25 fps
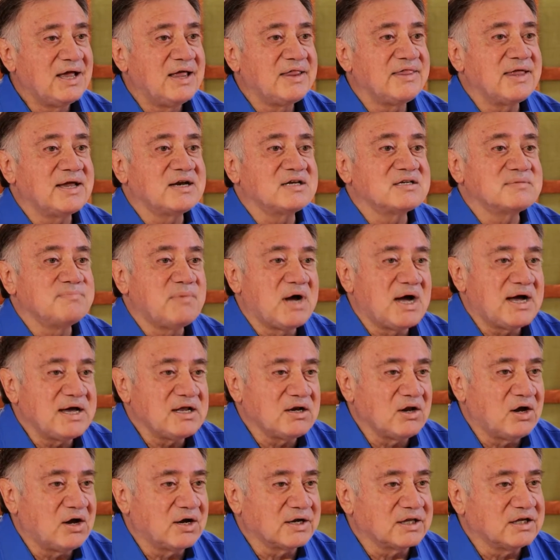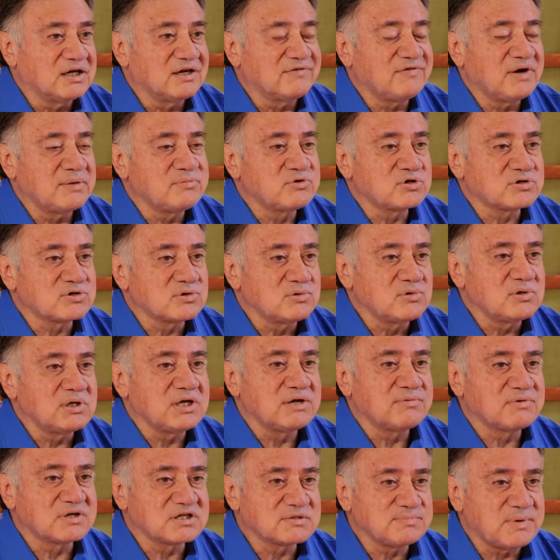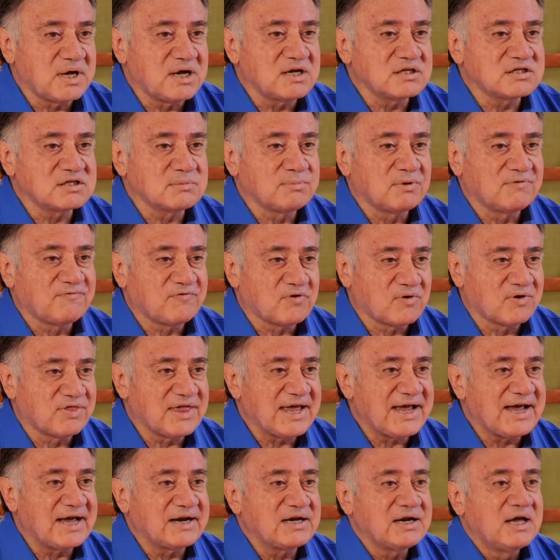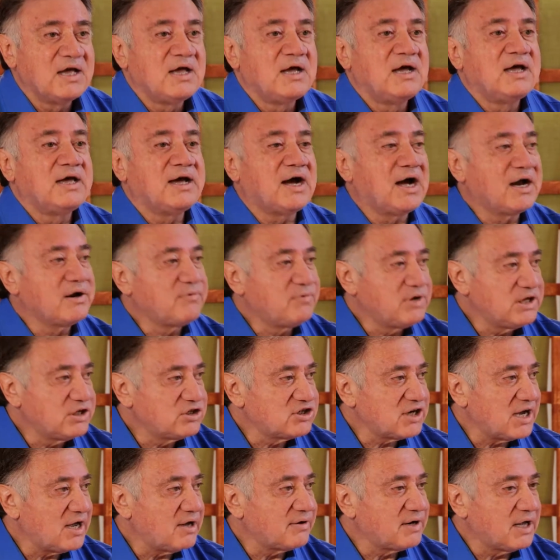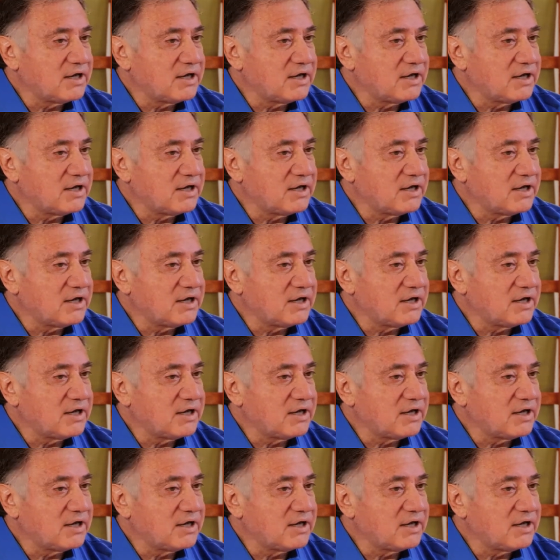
That is my longing. If I'm truly responsible for that, I reach out.